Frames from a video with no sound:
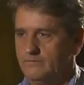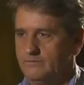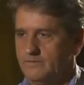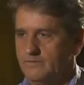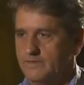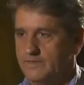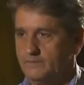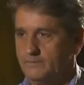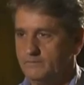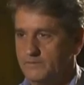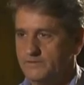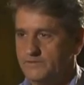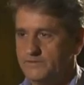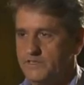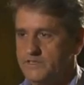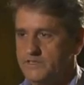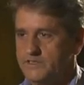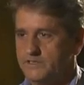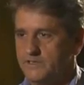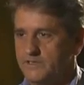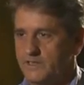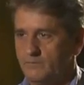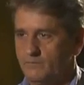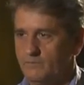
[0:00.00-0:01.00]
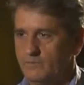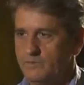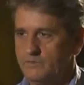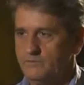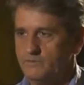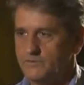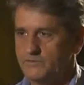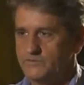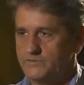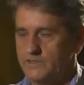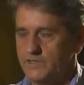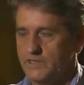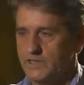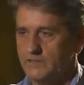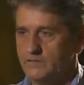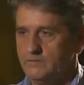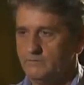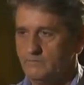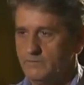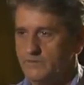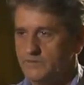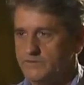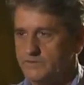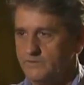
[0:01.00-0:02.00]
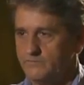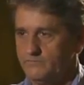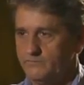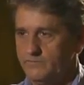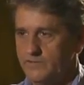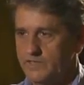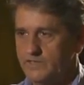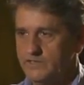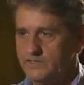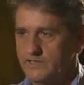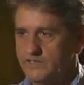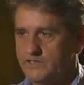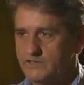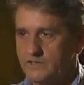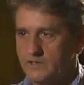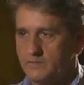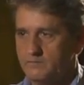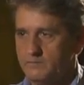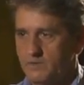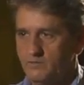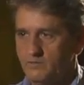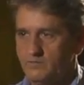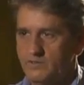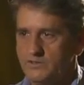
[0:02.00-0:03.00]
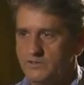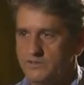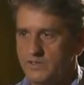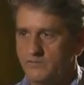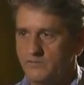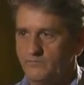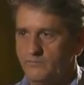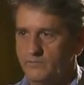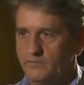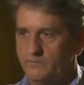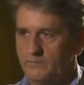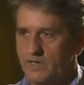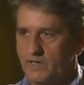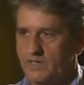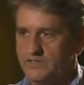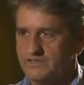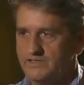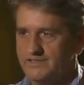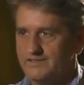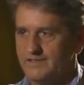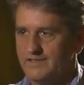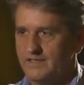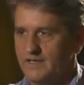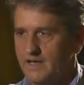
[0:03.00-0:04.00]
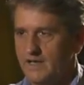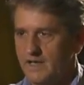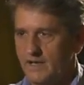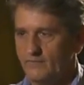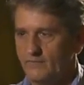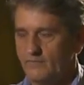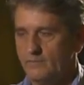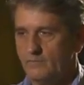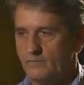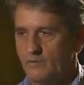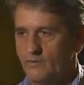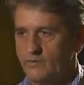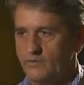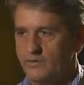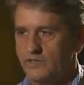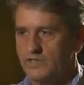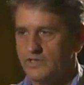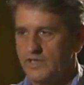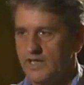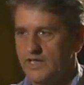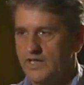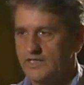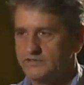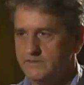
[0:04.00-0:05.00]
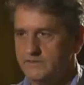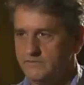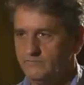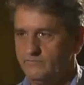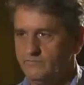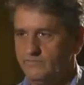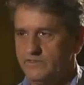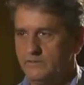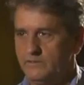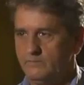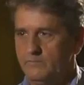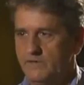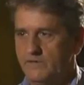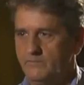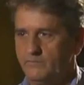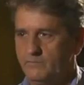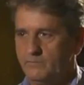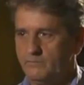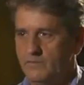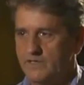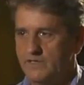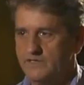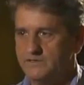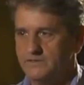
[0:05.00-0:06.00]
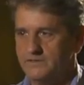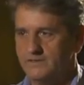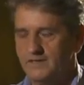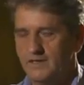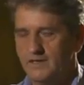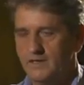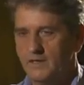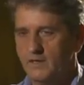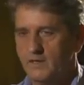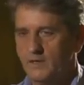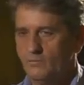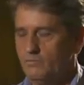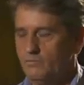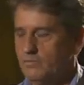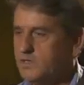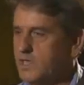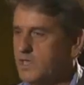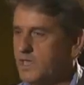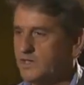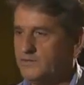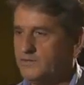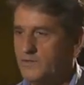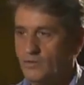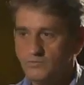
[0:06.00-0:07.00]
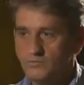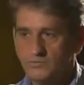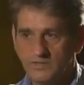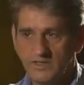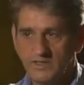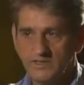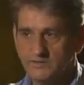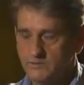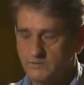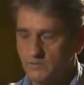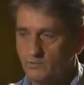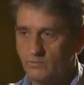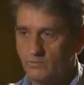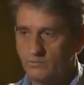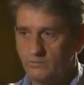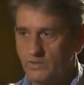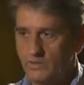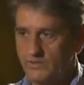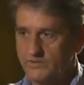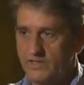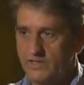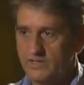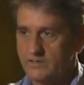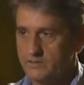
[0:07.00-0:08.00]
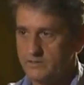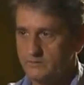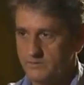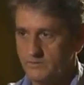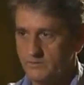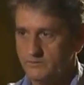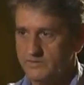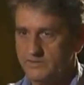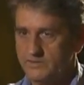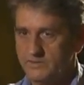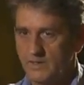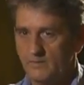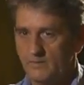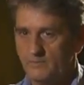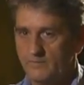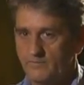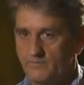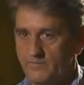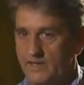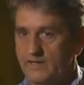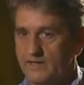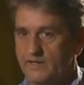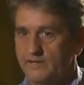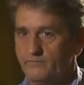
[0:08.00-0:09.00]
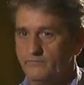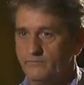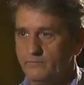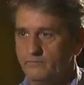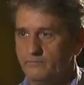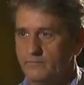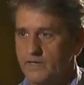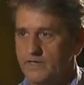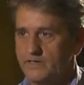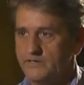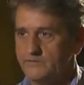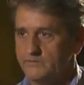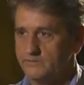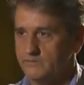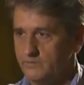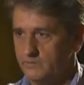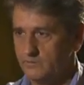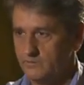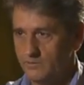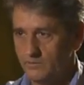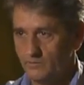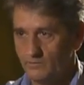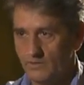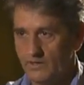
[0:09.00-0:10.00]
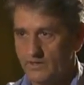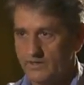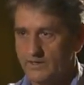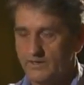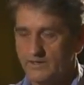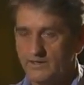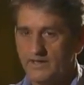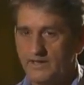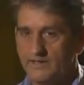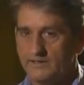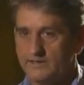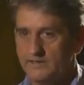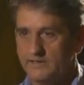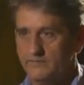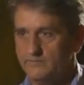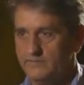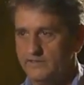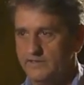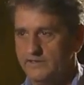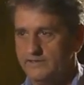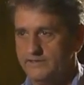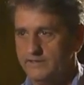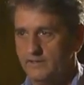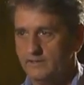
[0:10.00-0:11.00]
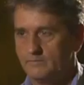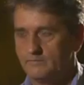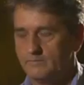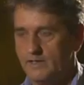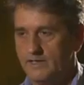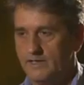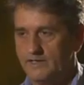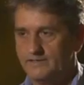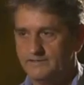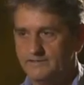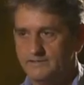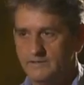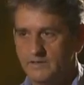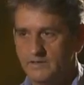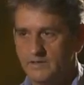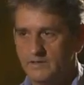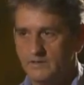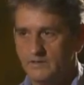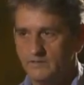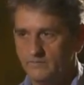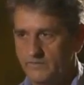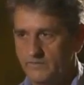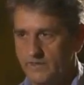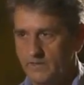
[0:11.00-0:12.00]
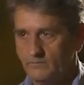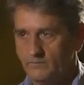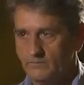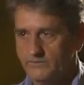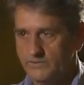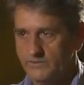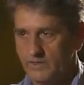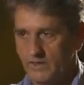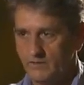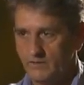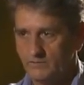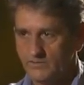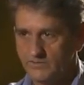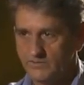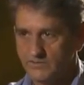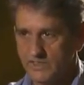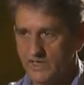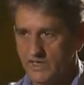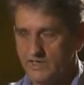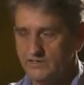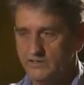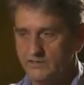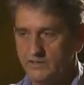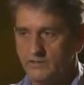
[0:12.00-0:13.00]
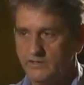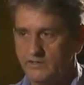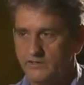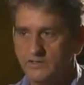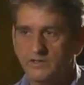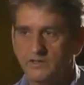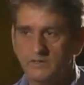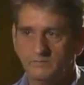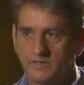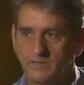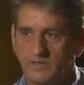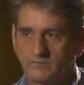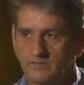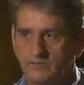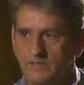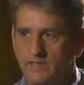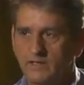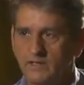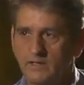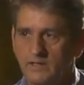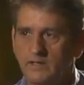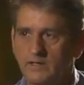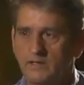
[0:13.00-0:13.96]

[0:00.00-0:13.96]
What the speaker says: in the position that we was in, was to feed these communities information, have them organized and feed them information. We had no say-so of what that community done with that information or what kind of activity took place. That was all decided there in the community.